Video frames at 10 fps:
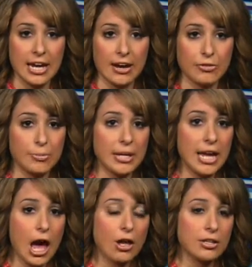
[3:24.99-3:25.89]
after being
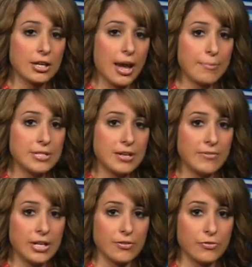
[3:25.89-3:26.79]
held in
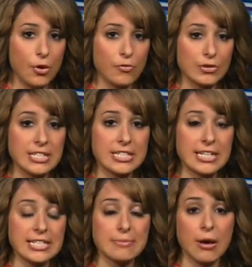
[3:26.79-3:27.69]
captivity for over
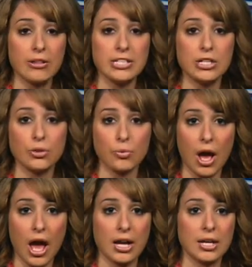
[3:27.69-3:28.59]
6 months in
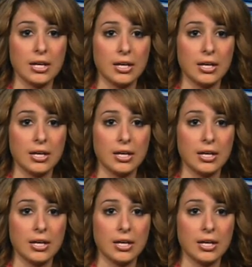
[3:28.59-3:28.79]
Iraq.